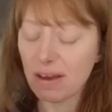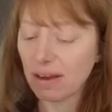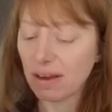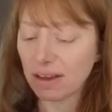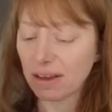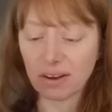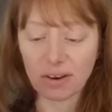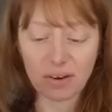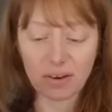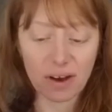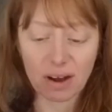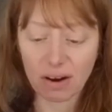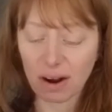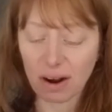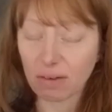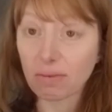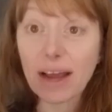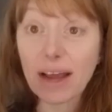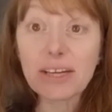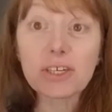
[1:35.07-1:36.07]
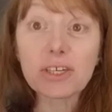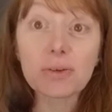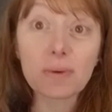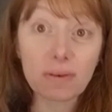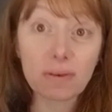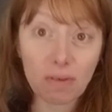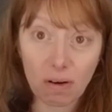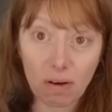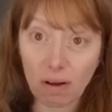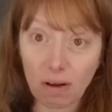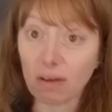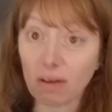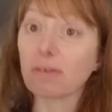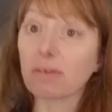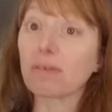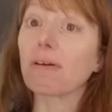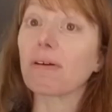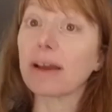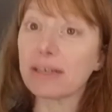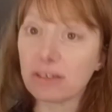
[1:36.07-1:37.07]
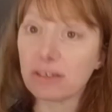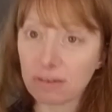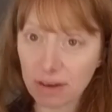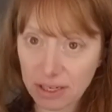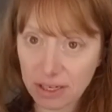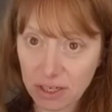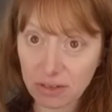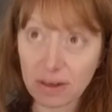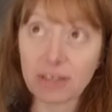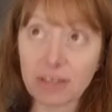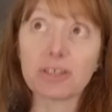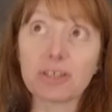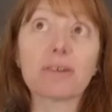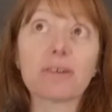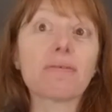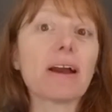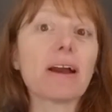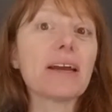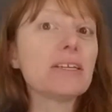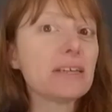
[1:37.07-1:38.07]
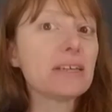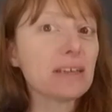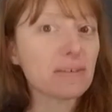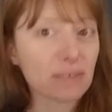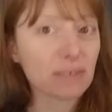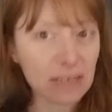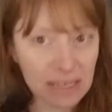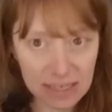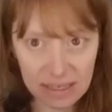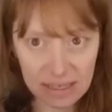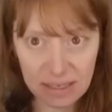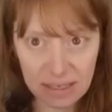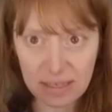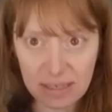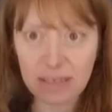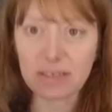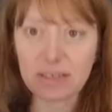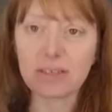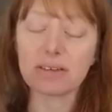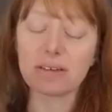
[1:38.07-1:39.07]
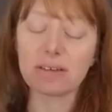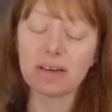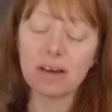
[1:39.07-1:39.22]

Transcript: A right to evolve, a right to restoration, a right to even exist.